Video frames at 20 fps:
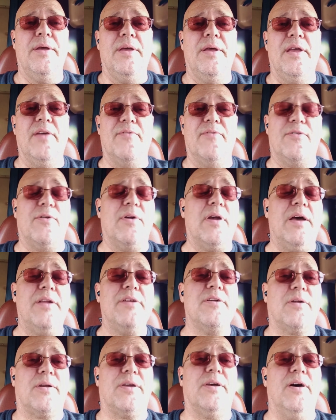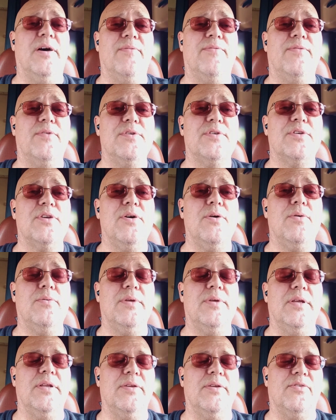If you're out of your comfort
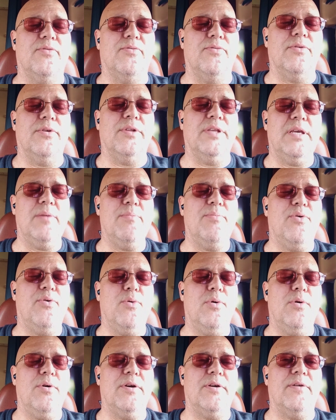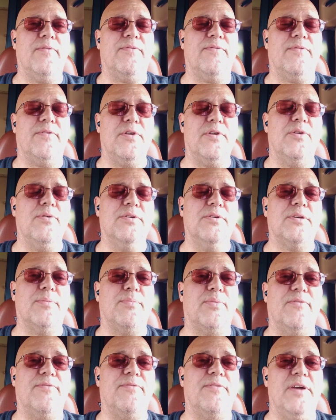zone, it is really important for you as a
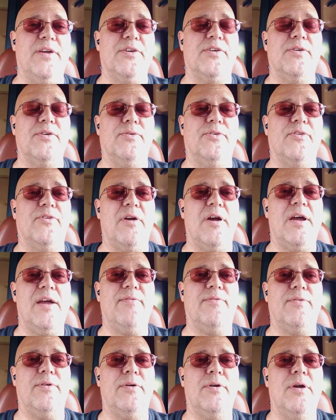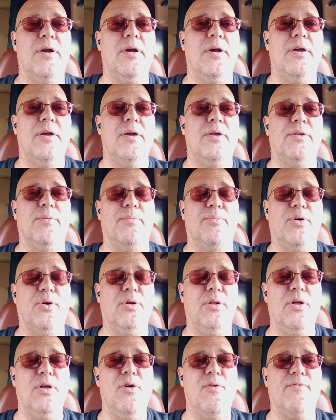professional driver to
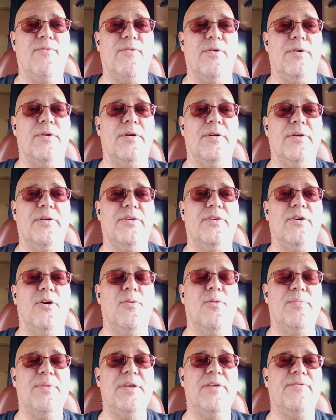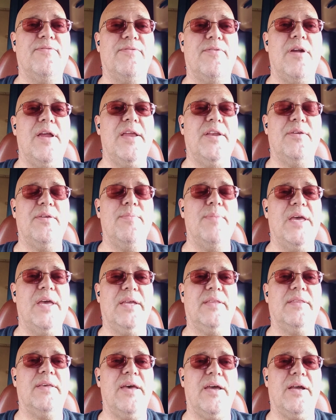pull over. Don't be afraid to
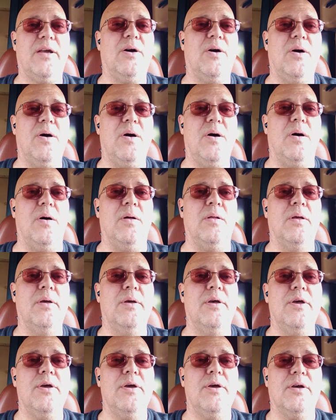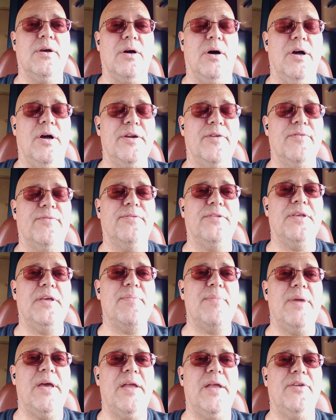make that call. Call your
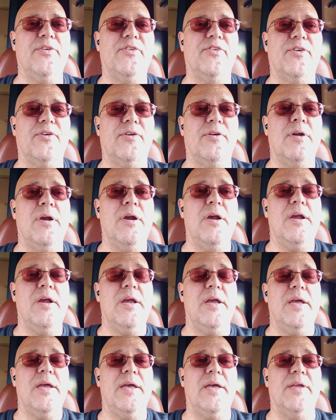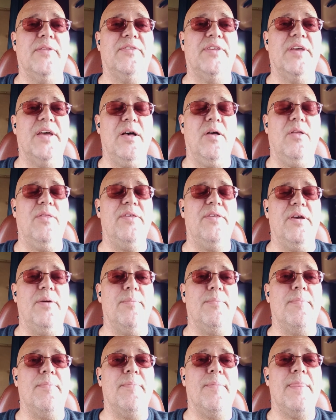fleet manager and tell
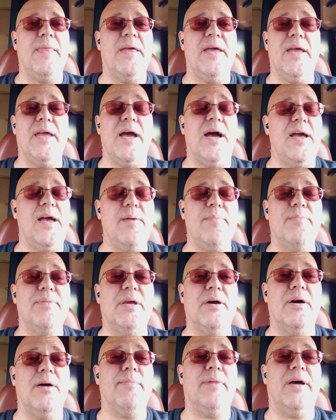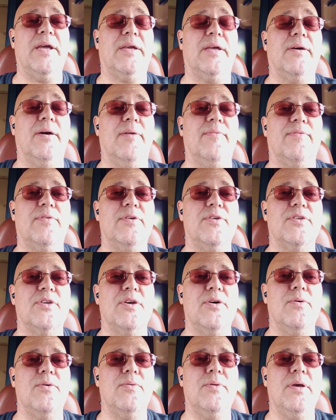them, hey, I am beyond my comfort
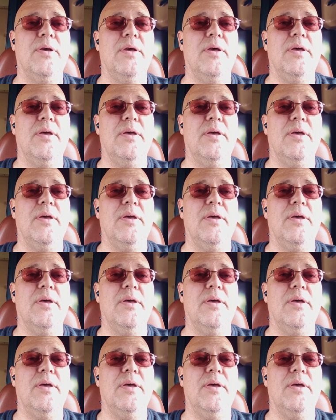zone